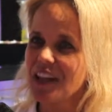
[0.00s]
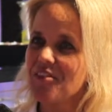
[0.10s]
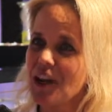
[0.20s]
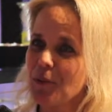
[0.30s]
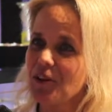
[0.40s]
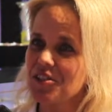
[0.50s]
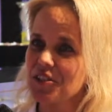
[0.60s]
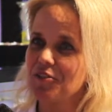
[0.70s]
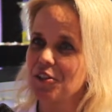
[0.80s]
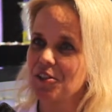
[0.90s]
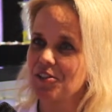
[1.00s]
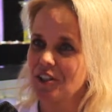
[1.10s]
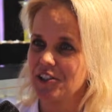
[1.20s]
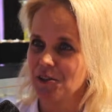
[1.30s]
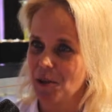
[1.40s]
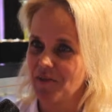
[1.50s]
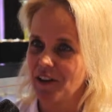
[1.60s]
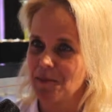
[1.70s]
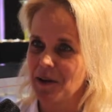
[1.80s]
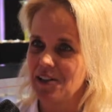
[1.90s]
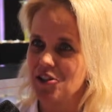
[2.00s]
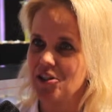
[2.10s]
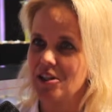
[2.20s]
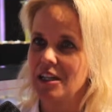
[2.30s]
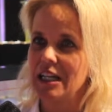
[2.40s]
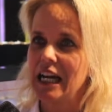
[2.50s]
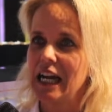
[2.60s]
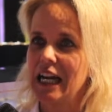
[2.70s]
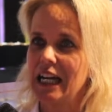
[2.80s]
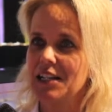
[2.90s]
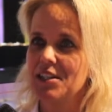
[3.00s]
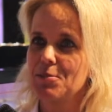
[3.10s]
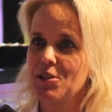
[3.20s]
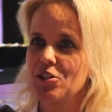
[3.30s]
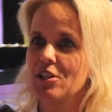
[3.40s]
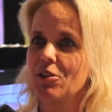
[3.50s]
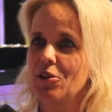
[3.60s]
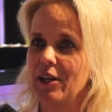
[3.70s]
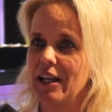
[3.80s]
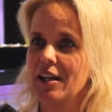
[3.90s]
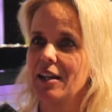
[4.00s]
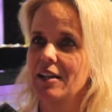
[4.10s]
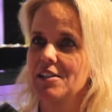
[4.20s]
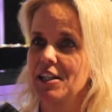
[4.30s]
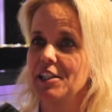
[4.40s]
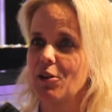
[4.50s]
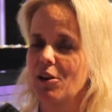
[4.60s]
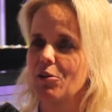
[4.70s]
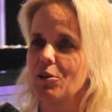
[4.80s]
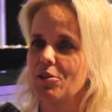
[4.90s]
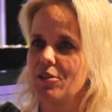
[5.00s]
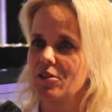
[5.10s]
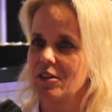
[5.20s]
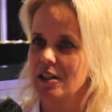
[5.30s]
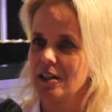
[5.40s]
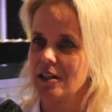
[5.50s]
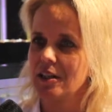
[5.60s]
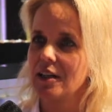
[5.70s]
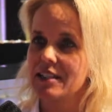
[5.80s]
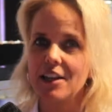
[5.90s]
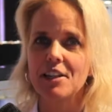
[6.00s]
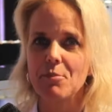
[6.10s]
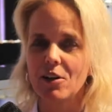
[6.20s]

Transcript: that we're still focused on Europe very much and especially growing, continue our growth in the Italian